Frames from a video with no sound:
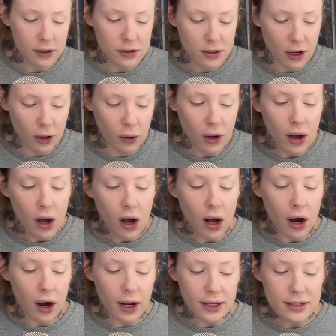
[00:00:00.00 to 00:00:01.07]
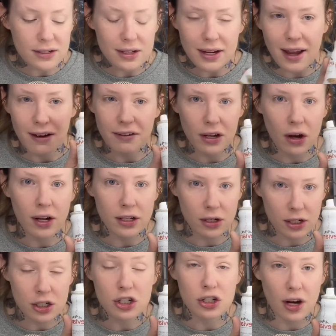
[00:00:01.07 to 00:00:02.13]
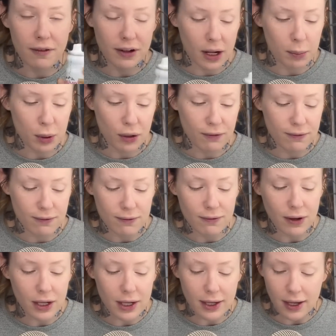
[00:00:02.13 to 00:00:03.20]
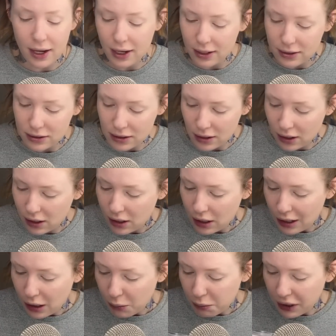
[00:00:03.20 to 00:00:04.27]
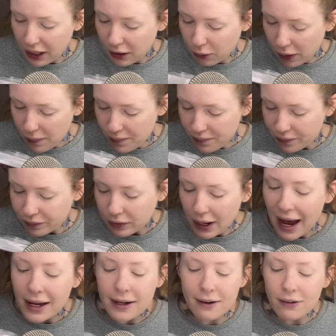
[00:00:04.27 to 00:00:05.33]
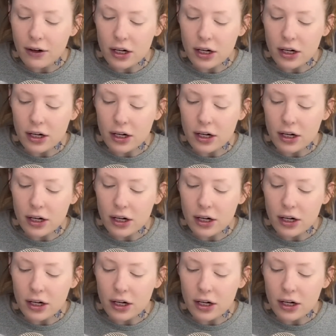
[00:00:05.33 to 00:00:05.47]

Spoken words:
So, honestly, Evian, you could shove it up your fucking ass. But anyway, I never